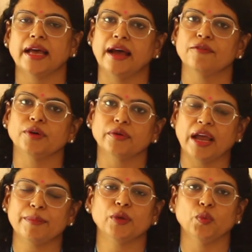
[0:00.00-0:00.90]
have
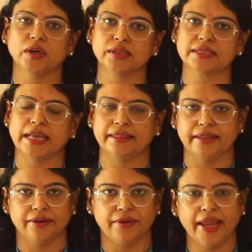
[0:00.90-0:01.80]
rhyming words at
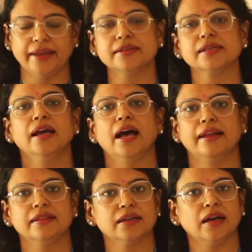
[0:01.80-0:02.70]
their end,
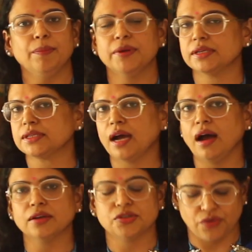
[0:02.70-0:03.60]
and in the couplet
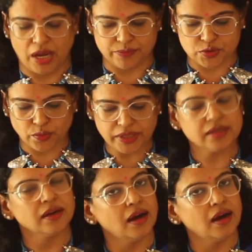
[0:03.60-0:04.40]
heart rhymes with